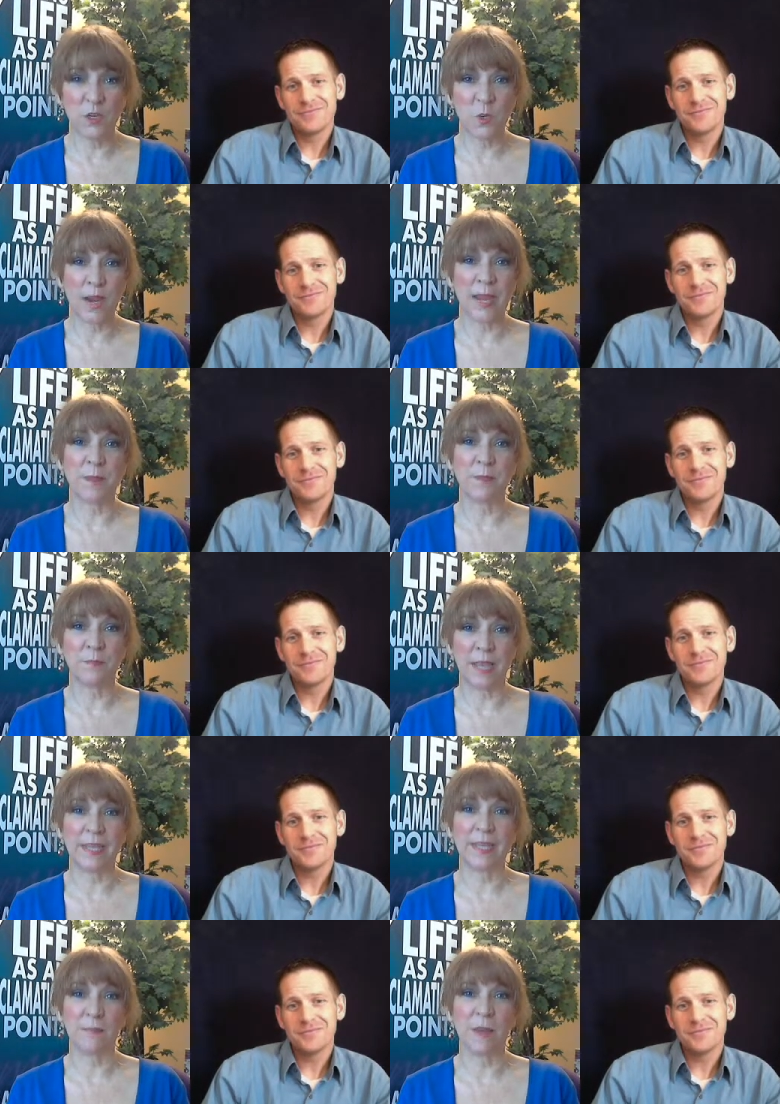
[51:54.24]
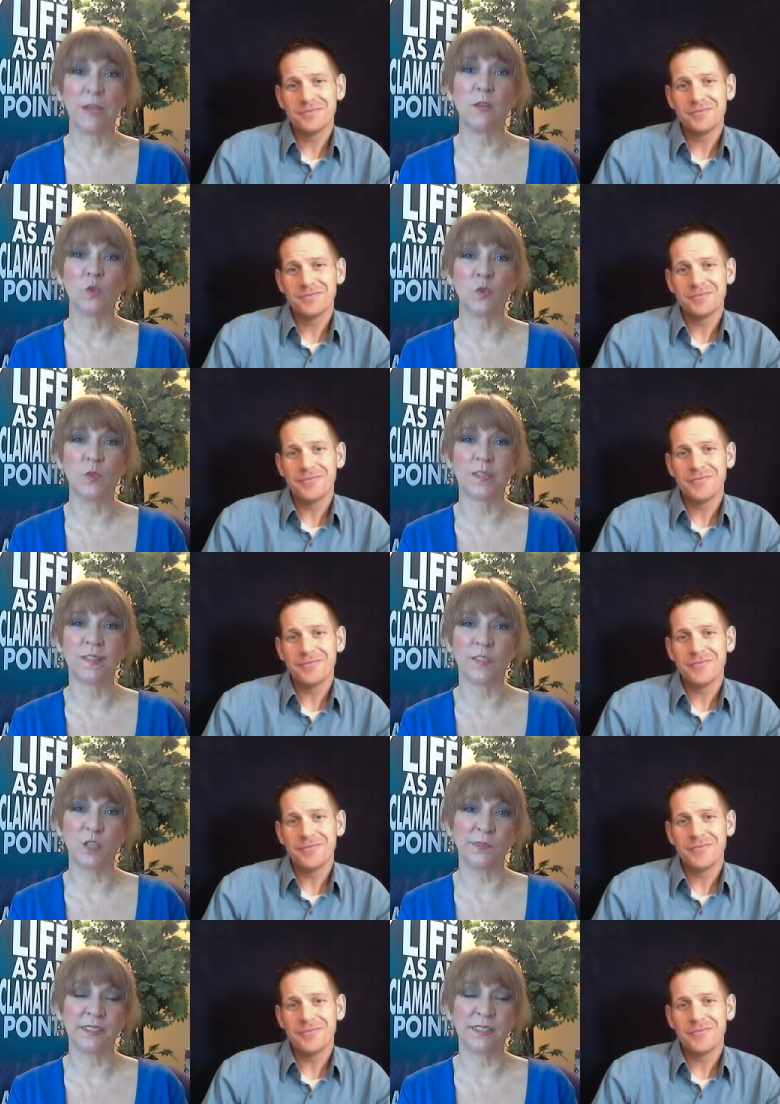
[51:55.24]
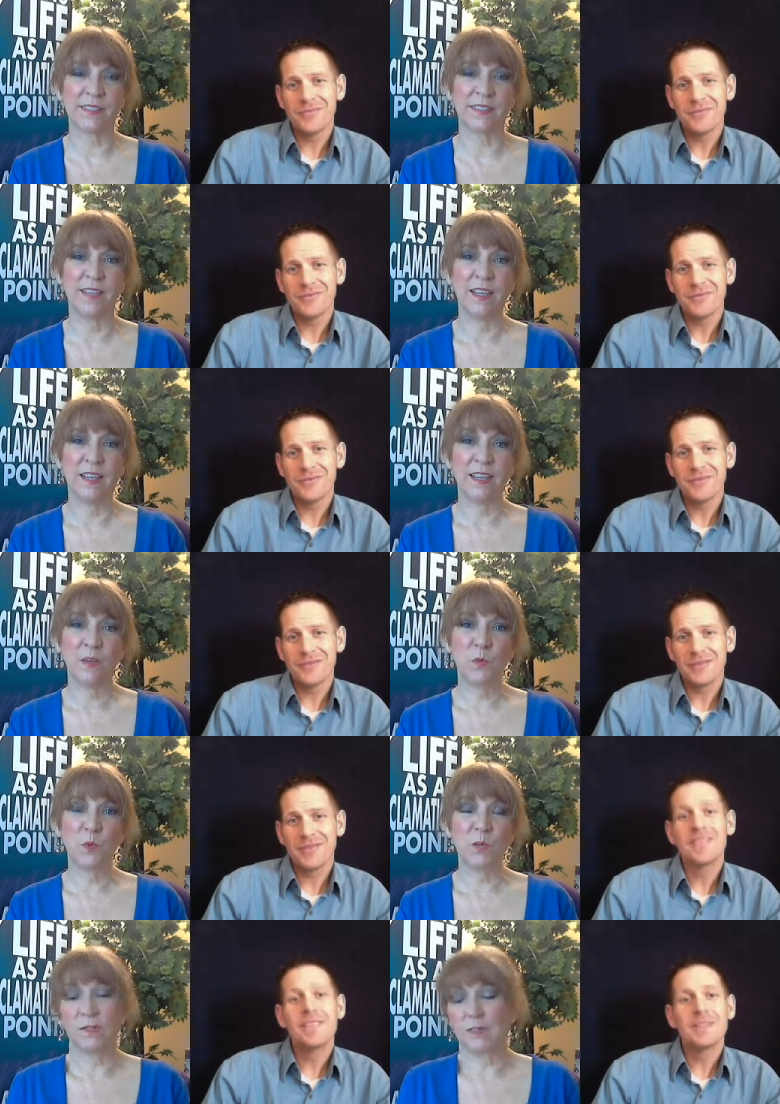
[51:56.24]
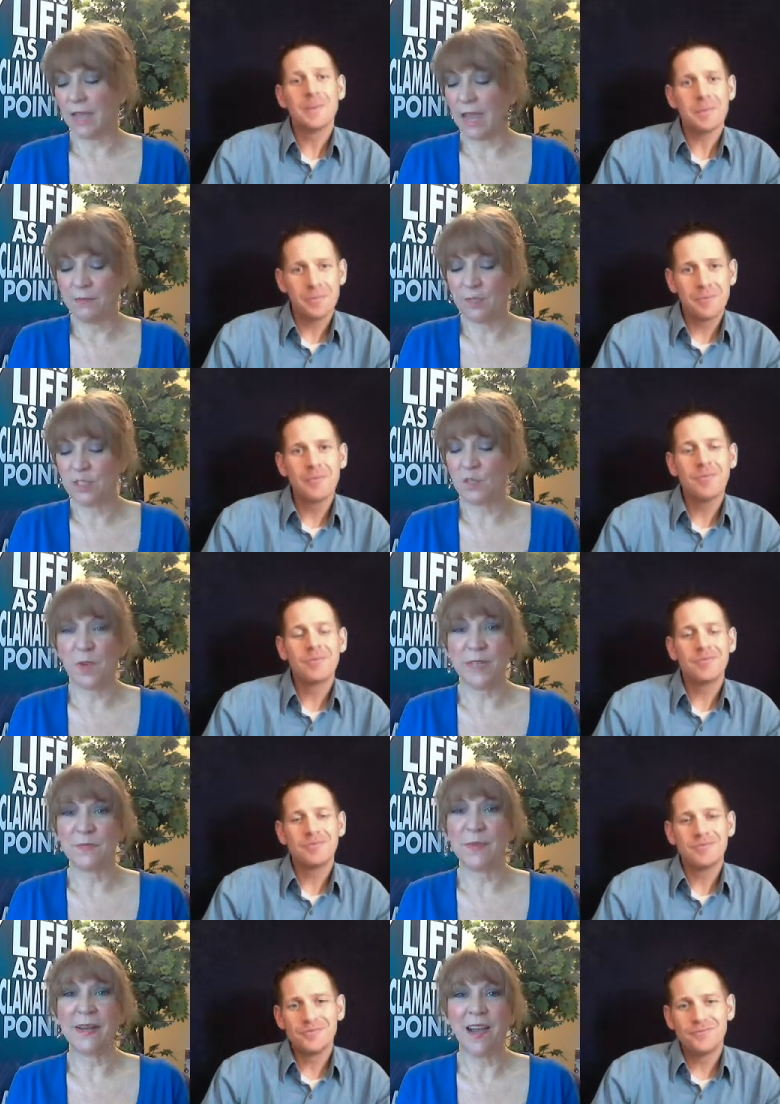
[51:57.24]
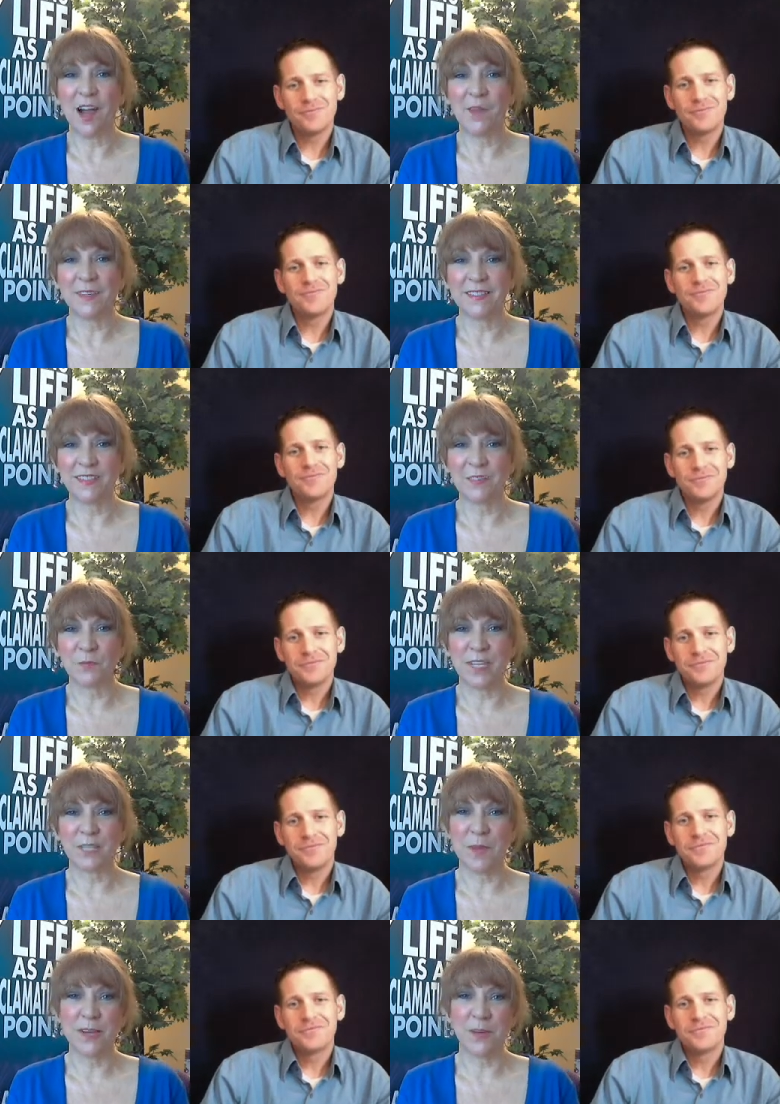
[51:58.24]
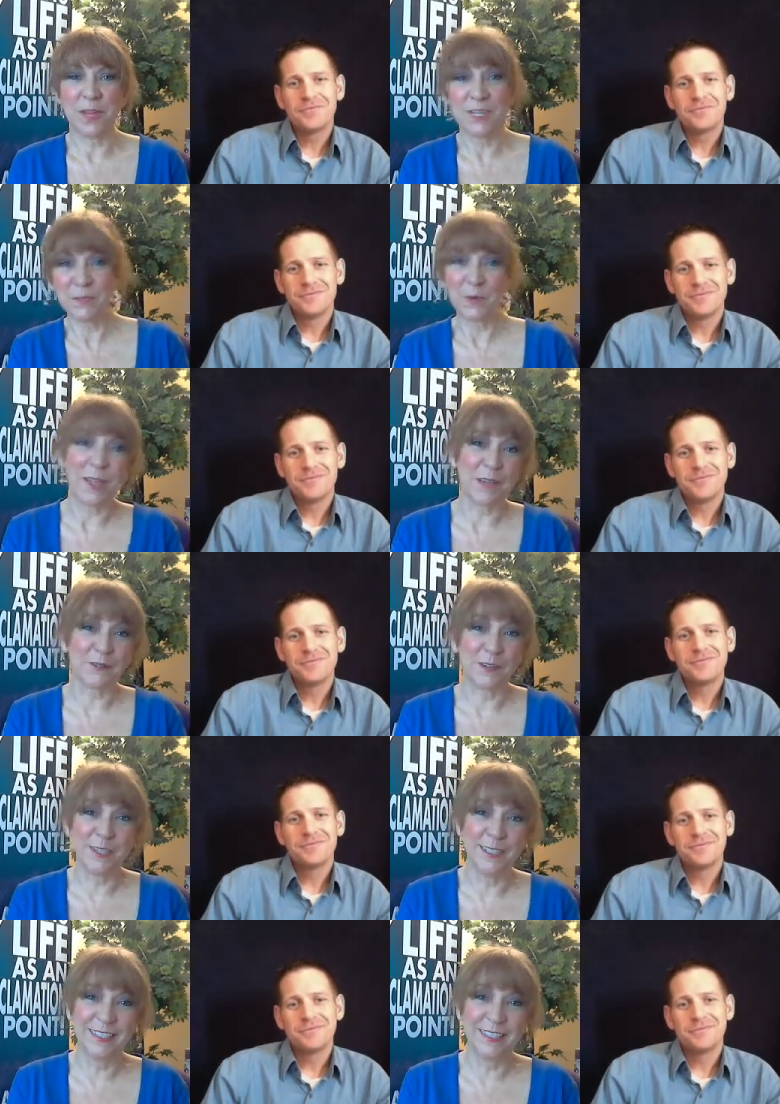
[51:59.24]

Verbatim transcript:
Speaker 1: I am and, and, get my own truth to surface, well, I've just raised my confidence and raised my own expert level